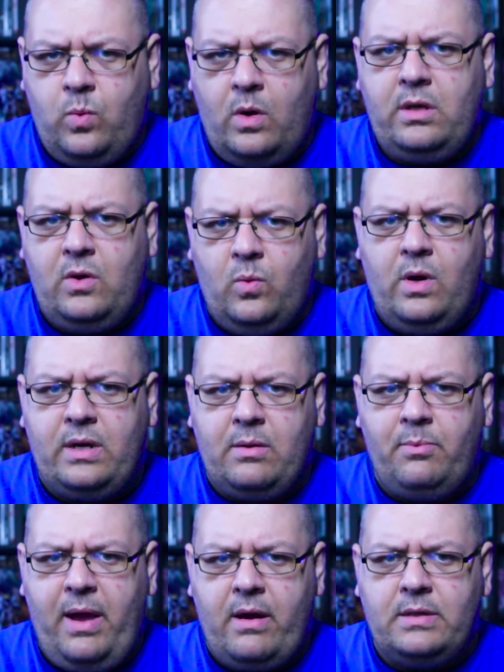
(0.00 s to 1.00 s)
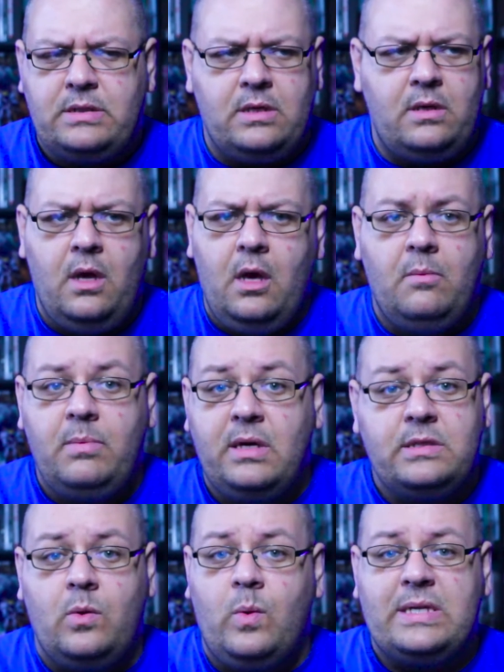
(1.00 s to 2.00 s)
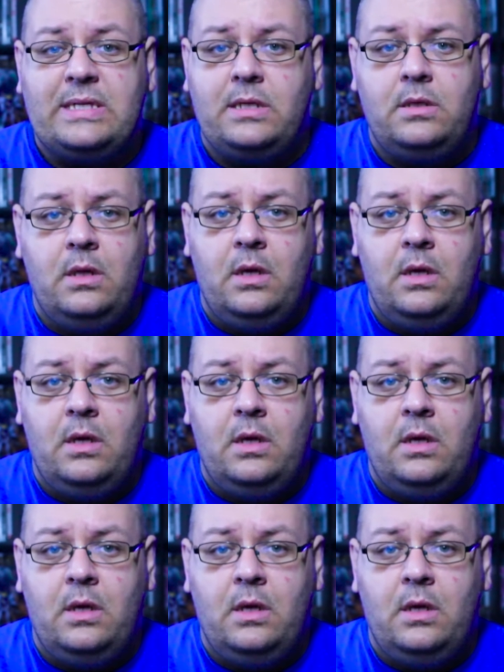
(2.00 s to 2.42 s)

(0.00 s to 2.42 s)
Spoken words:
one-to-one comparison? Because it wasn't.